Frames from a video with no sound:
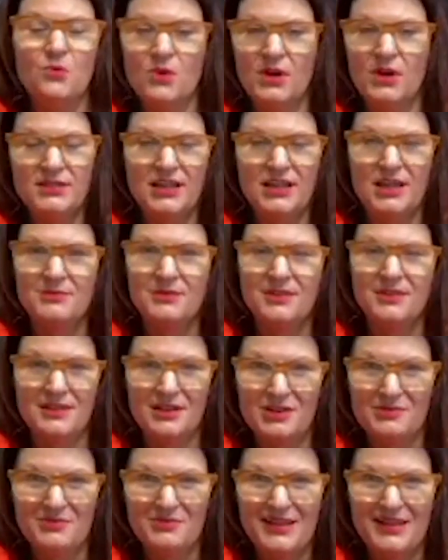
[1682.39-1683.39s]
want to come to
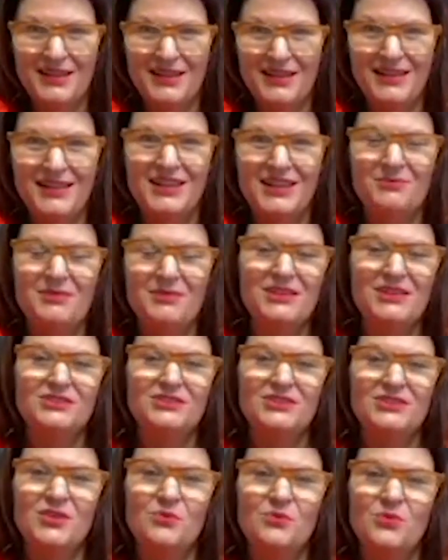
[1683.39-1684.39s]
therapy. Men don't